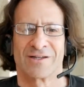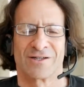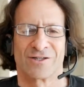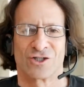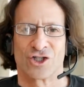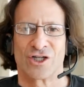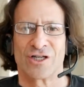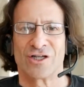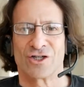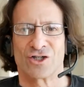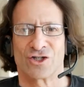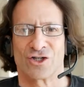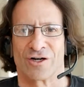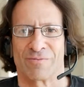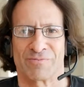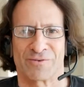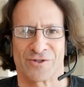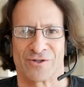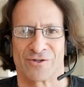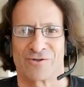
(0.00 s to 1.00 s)
Cheese
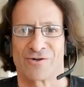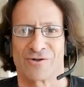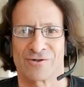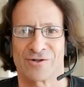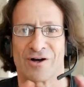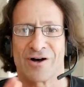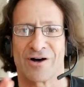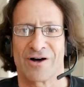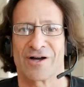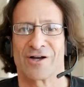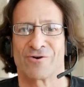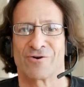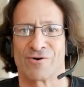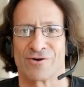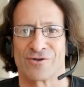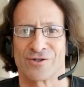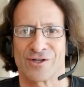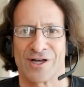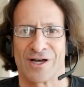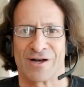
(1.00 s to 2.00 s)
shops are not high
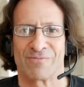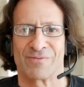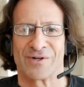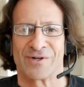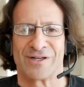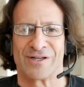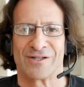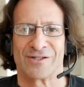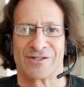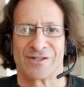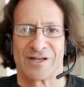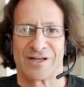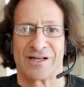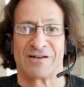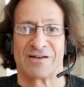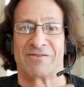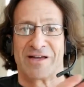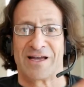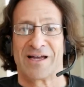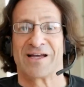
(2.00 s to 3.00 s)
growth companies that
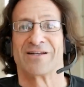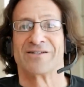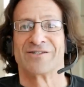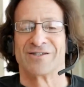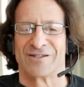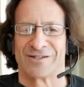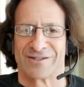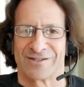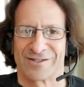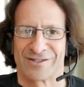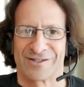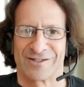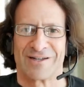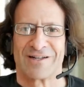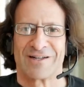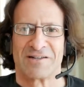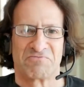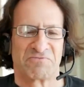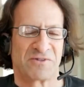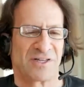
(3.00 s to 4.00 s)
have exits.
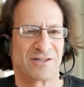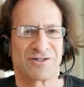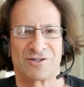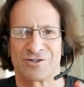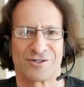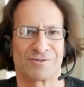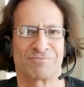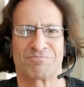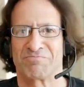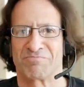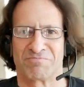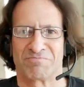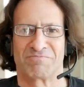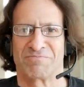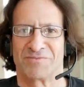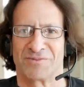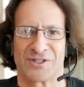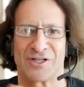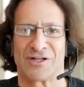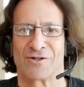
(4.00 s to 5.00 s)
They just
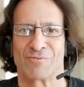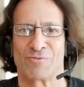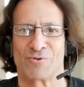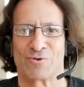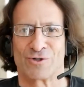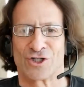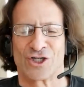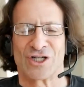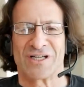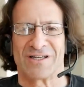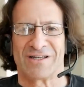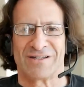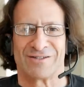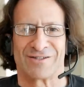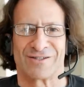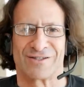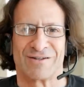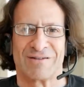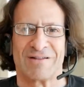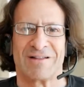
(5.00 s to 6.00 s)
sell more
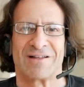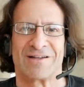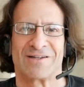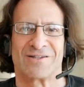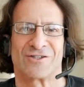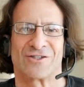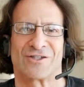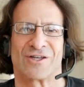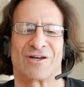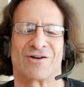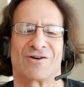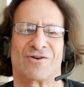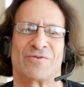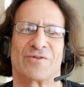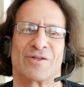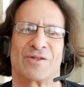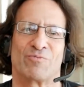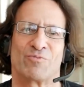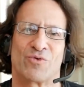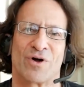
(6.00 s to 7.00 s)
cheese. So
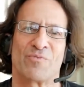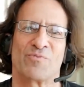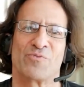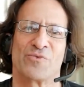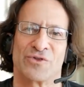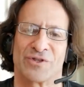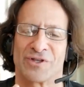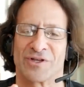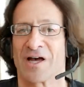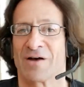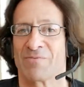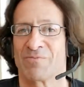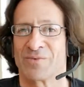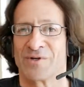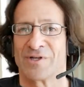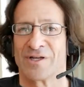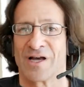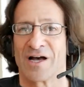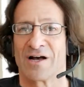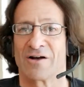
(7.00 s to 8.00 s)
the problem with the
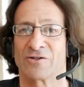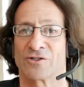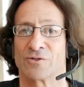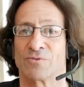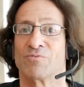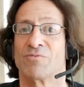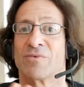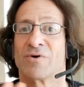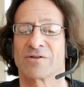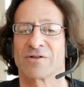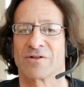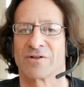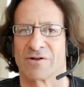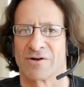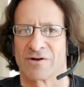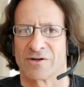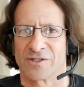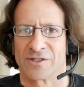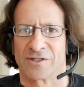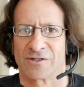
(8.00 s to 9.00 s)
Company House model
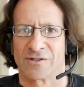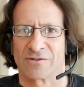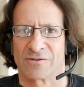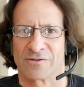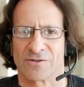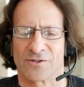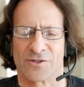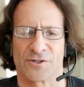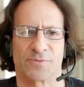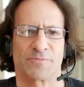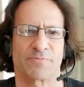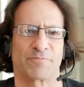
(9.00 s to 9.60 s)
articles